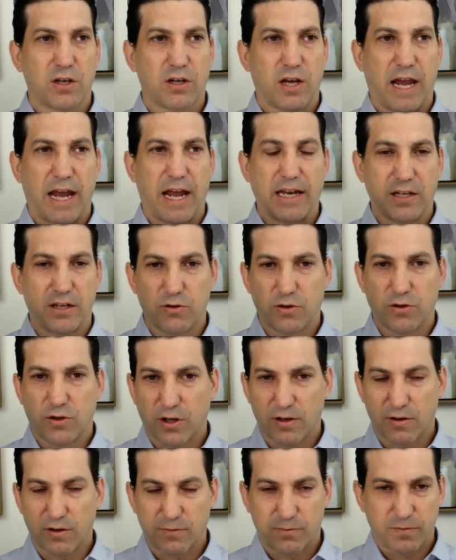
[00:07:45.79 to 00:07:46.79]
and you
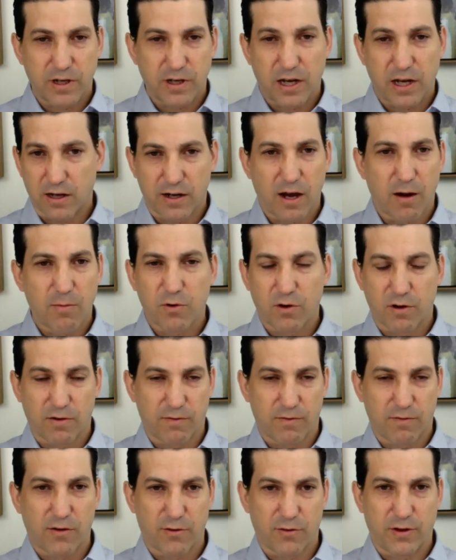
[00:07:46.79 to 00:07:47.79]
could have done a number of other